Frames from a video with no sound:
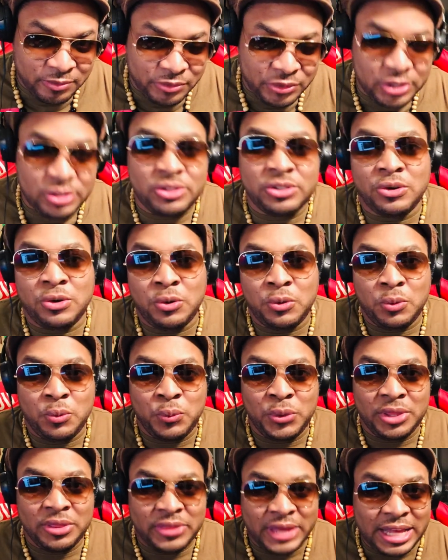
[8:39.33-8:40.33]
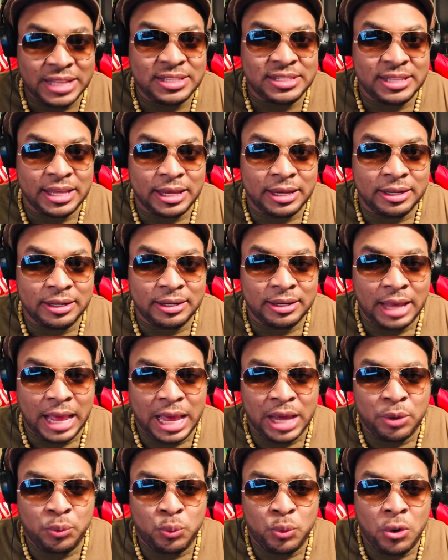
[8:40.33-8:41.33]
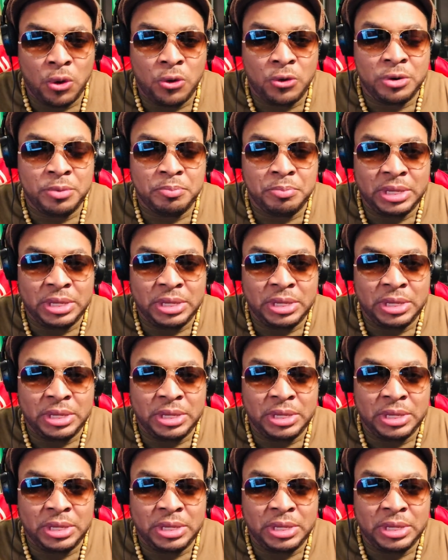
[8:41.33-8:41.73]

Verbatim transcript: So with that said, I won't